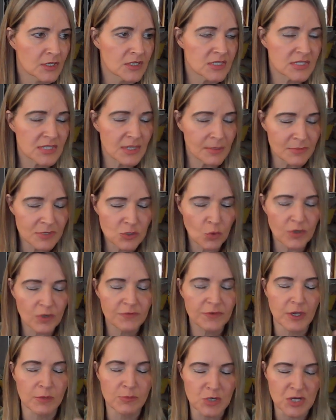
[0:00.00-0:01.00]
some sort
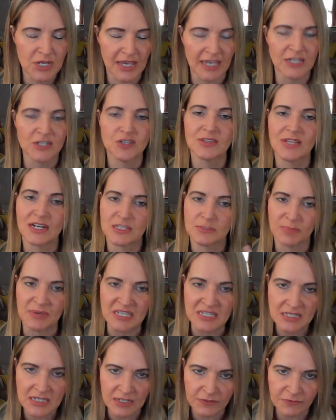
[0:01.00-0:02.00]
of communication that has
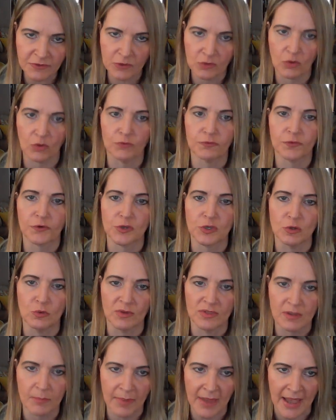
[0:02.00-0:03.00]
been difficult for you
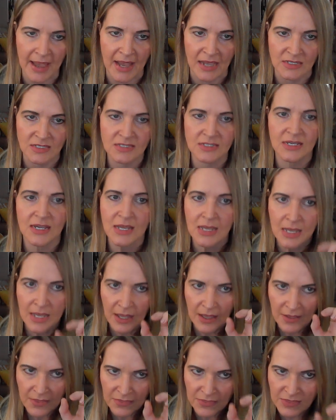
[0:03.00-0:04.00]
in the past,
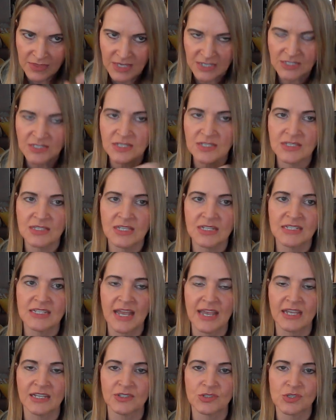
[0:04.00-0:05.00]
this is the
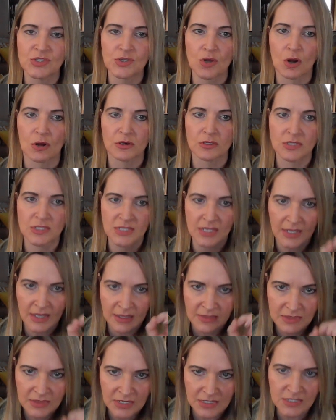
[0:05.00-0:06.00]
day it starts.
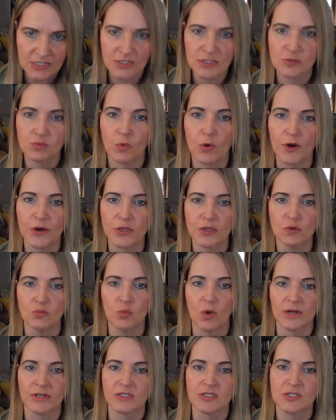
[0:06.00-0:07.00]
This is where you
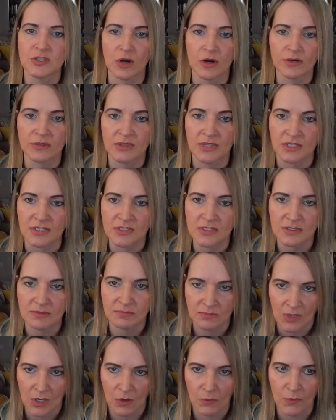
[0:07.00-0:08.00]
want to start this.
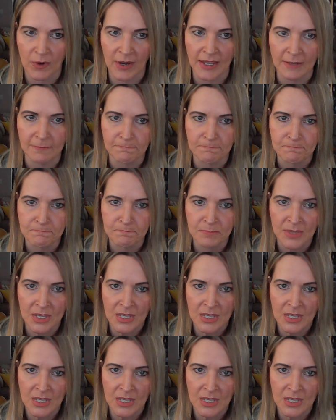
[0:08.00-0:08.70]
All right